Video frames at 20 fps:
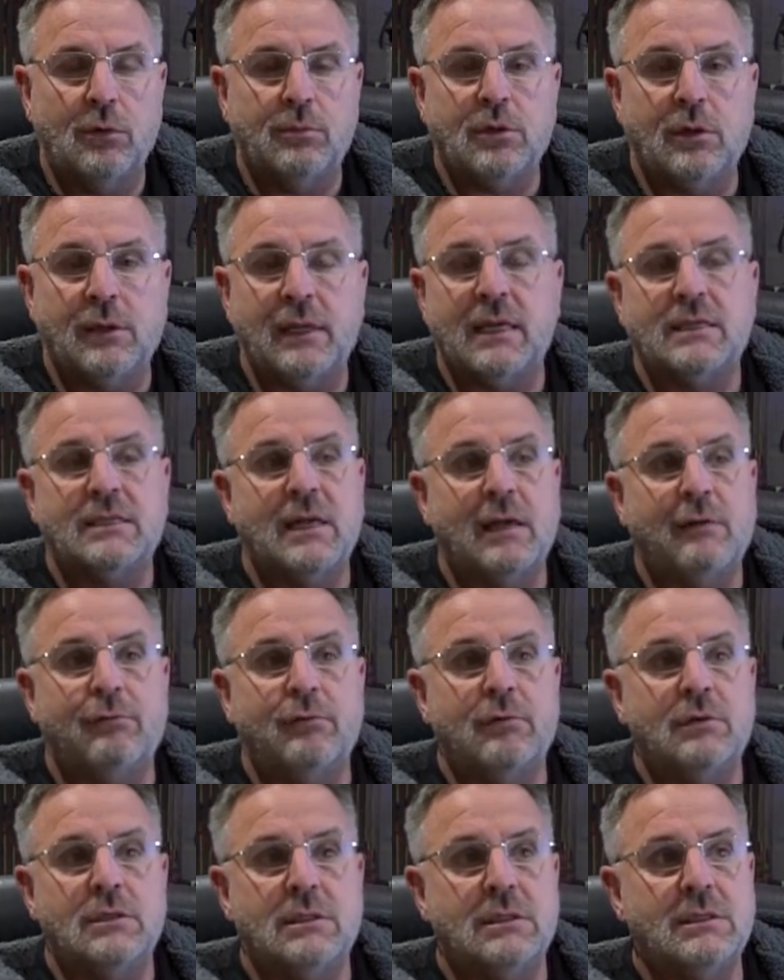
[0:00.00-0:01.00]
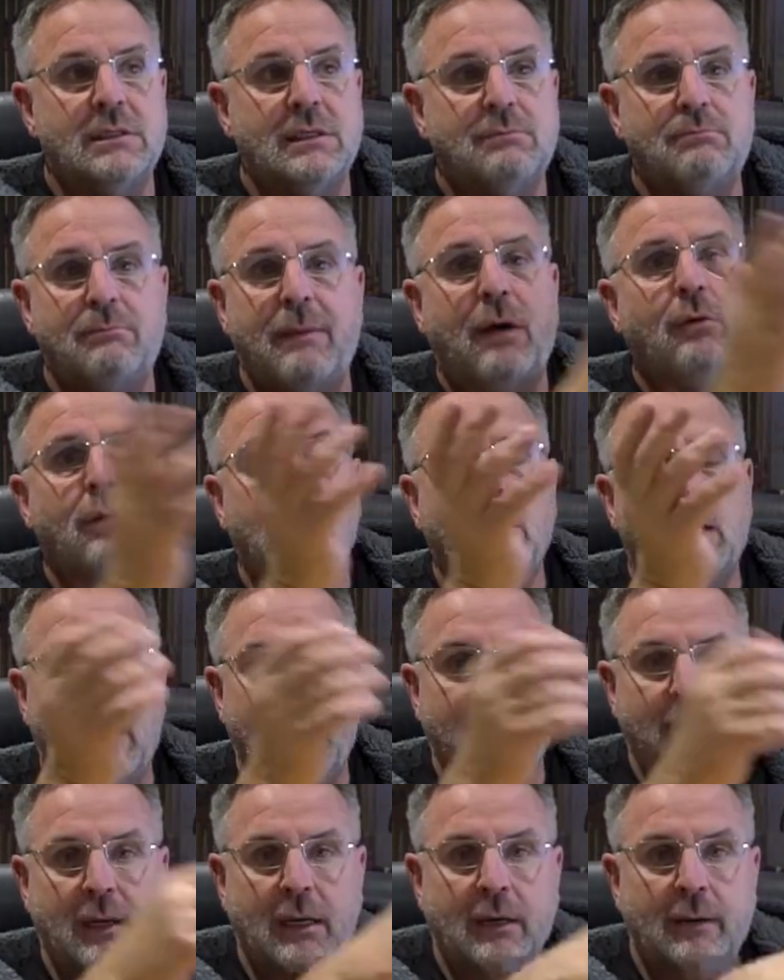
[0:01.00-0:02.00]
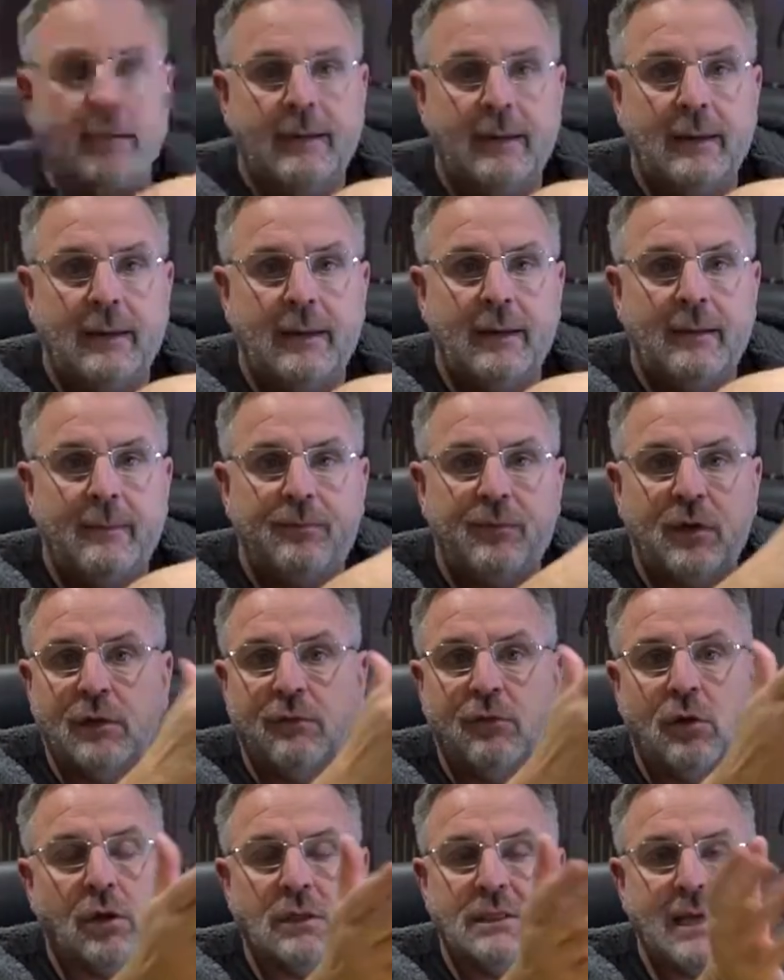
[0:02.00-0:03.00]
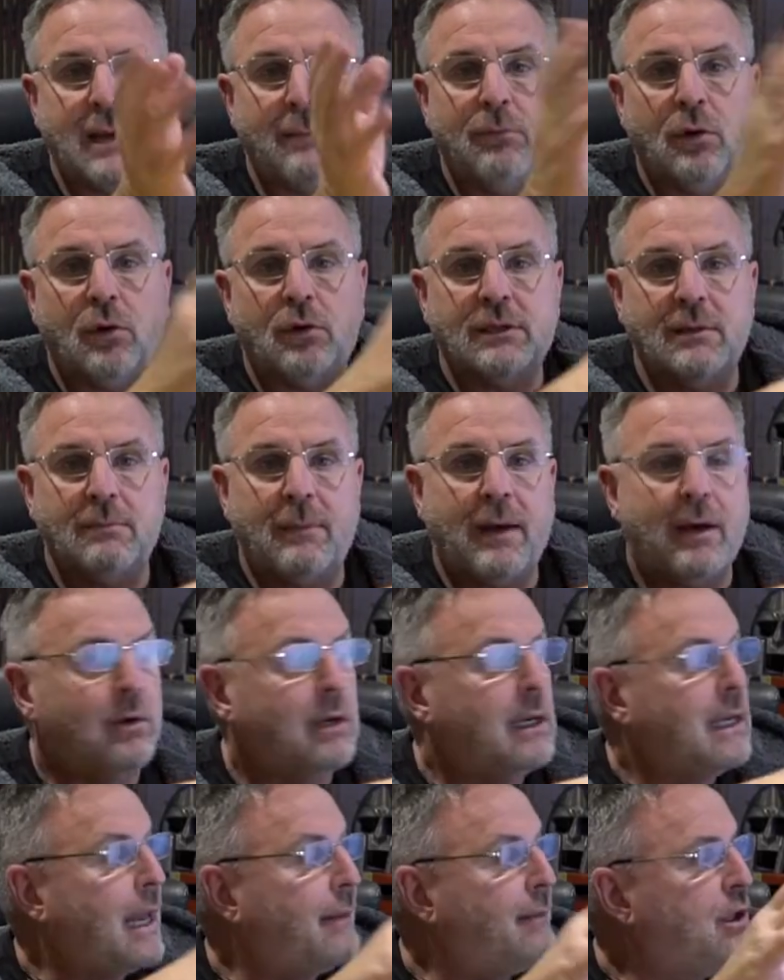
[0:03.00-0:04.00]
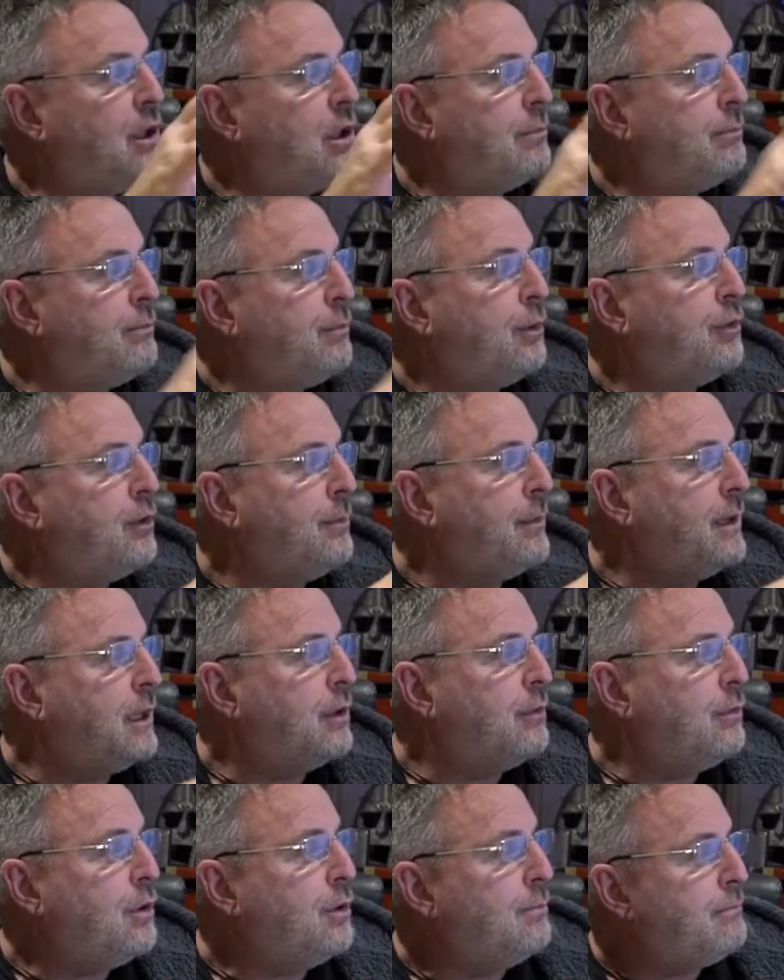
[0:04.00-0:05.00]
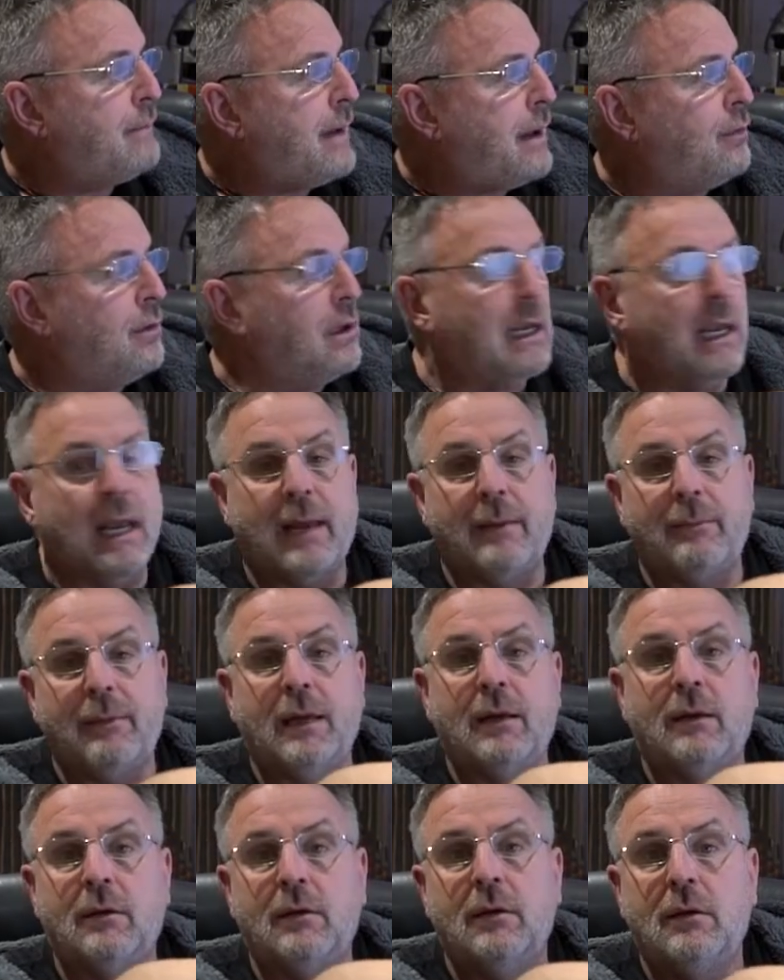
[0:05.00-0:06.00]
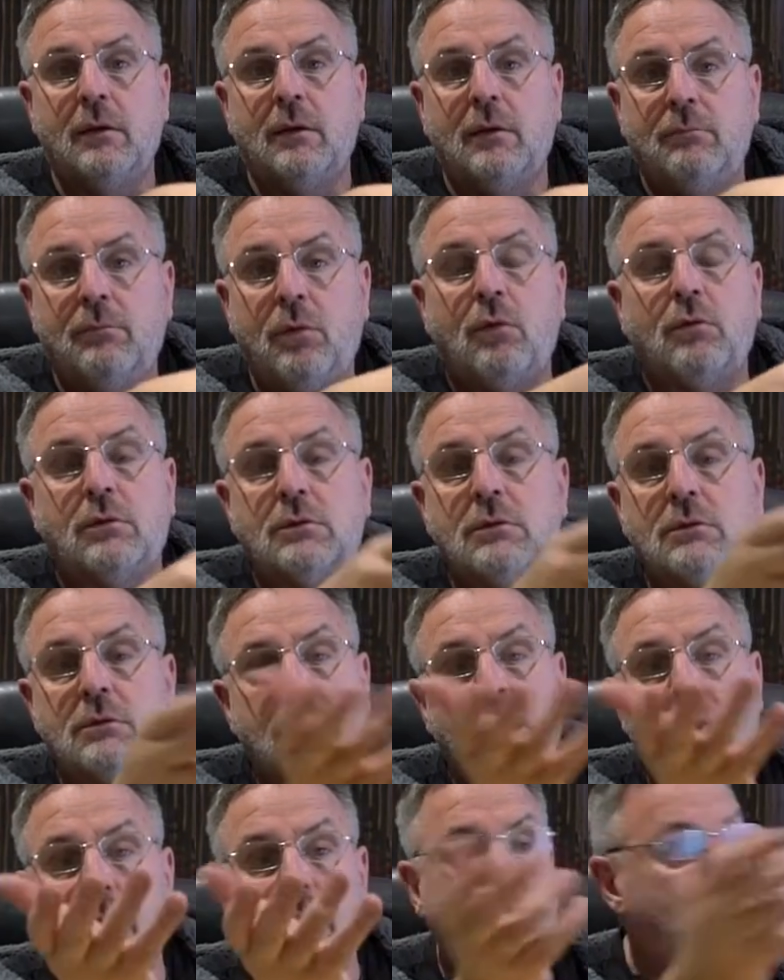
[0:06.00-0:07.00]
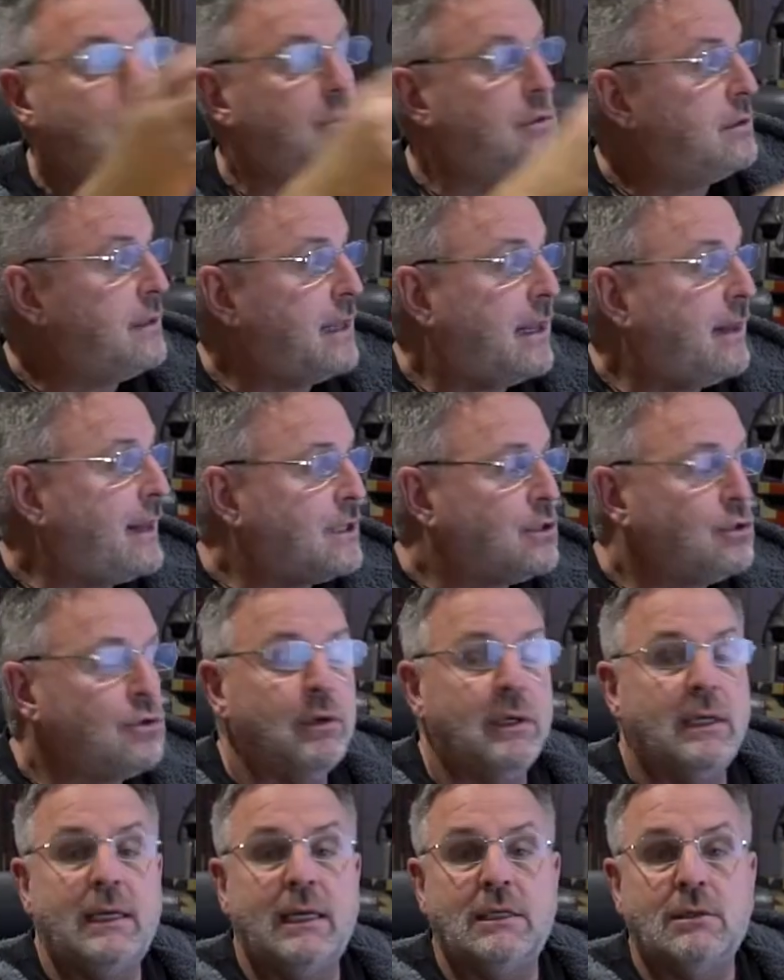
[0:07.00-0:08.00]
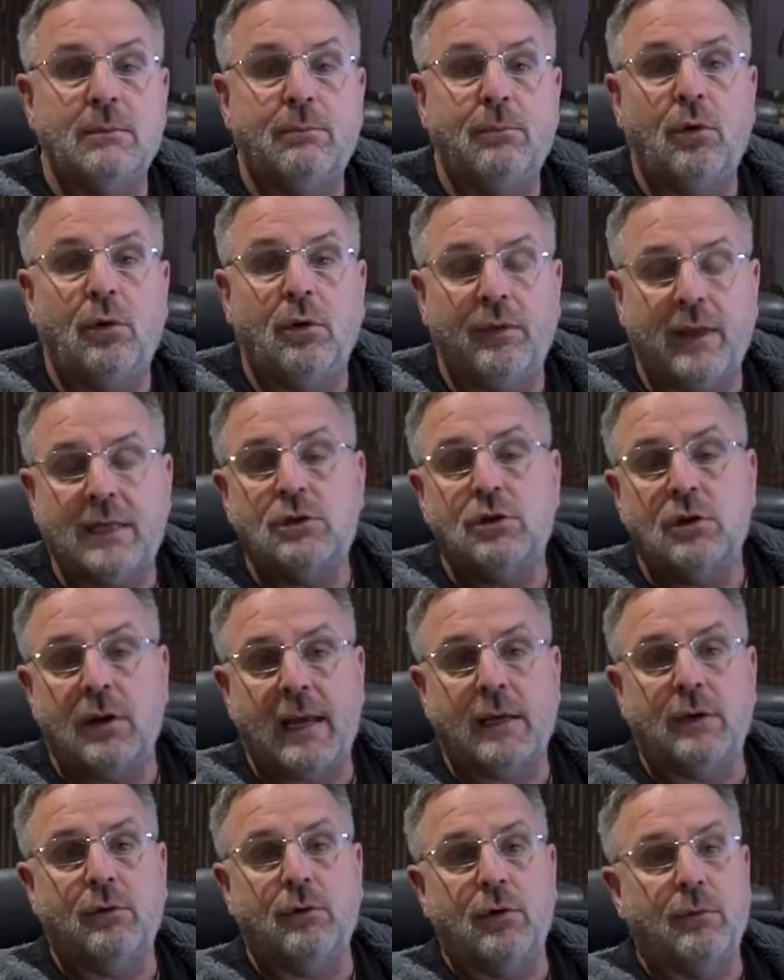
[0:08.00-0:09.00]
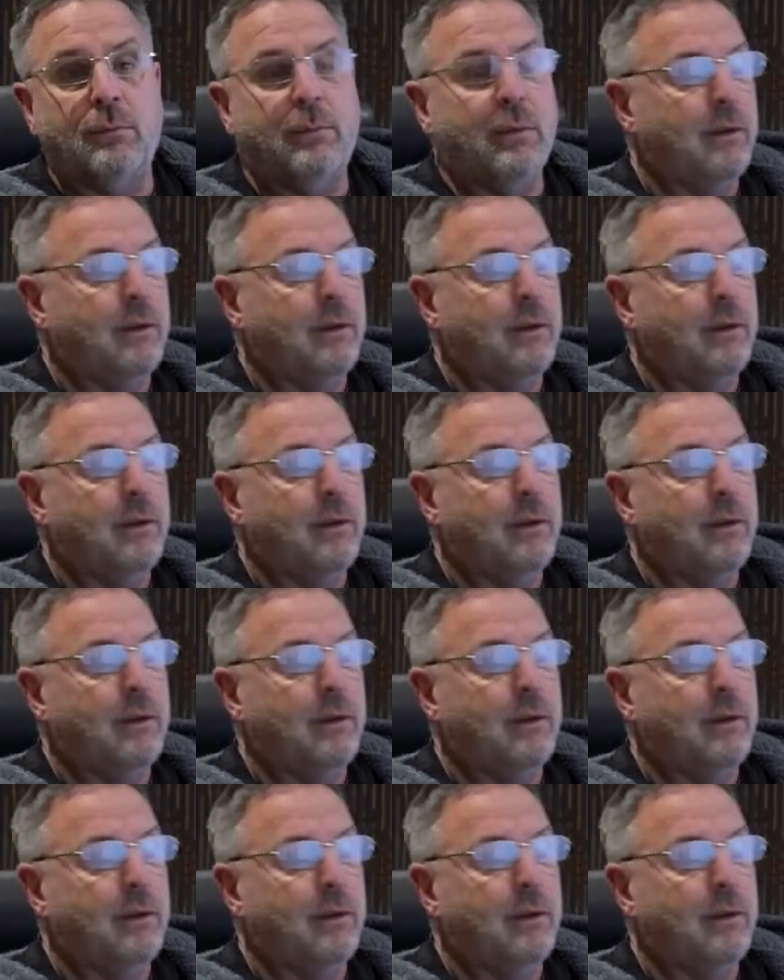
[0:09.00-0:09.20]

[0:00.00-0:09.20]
So let's say, for instance, it's mountain climbing, and you've got 10 books in mountain climbing. You can put them in a group, mountain climbing books, say. Just that's all you need to put. That's your ad group.